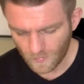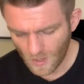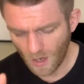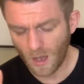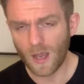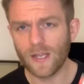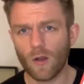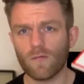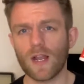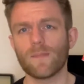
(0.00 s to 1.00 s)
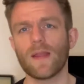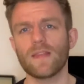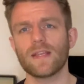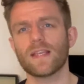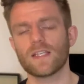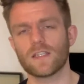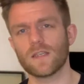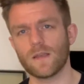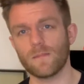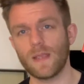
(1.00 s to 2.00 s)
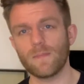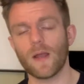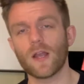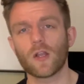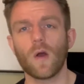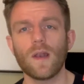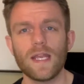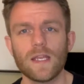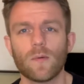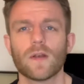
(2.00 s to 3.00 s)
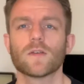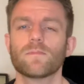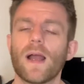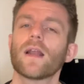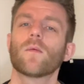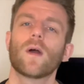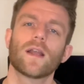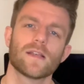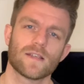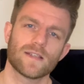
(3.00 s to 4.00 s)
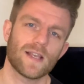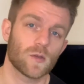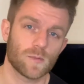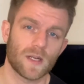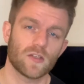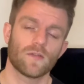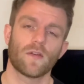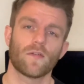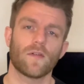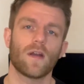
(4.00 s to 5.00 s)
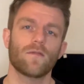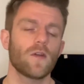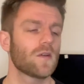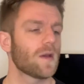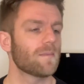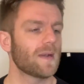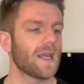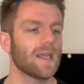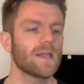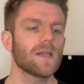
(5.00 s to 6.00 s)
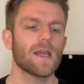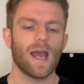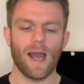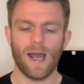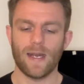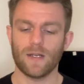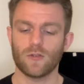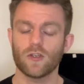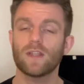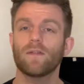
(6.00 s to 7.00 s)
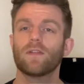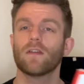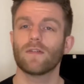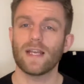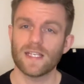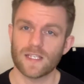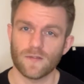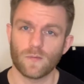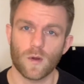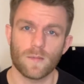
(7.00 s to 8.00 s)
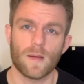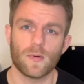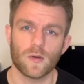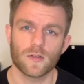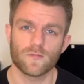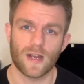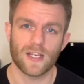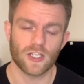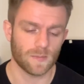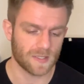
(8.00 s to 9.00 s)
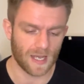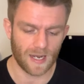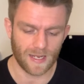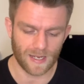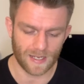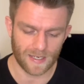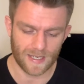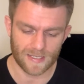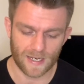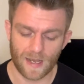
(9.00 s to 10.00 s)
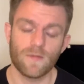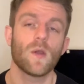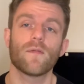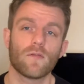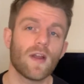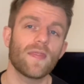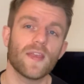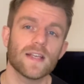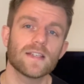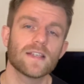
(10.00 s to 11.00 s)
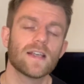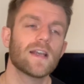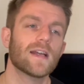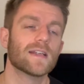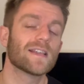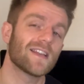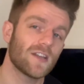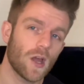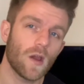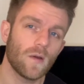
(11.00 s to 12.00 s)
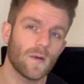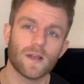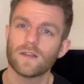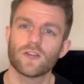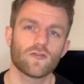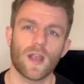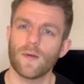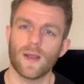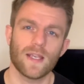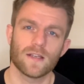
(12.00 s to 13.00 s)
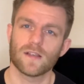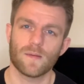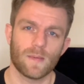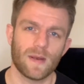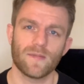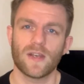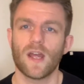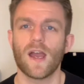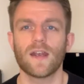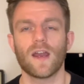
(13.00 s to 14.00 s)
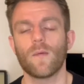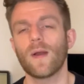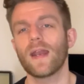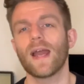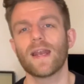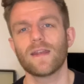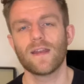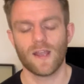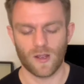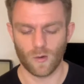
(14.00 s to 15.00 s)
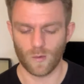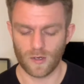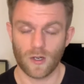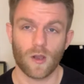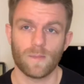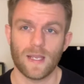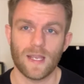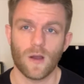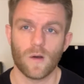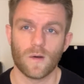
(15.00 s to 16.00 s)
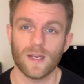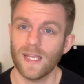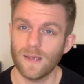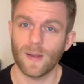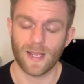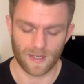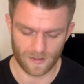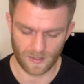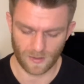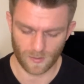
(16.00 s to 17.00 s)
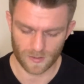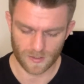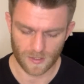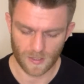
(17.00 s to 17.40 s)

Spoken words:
I got recommended this to me by a colleague when I was back working as a sales manager for a fine food company. And it was just after the release of one of my books, Relationship Selling, and he said, "Have you ever read this?" I said no, and straight away, because I'm a bit of a nerd, I went ahead and ordered a copy on eBay, I think it was.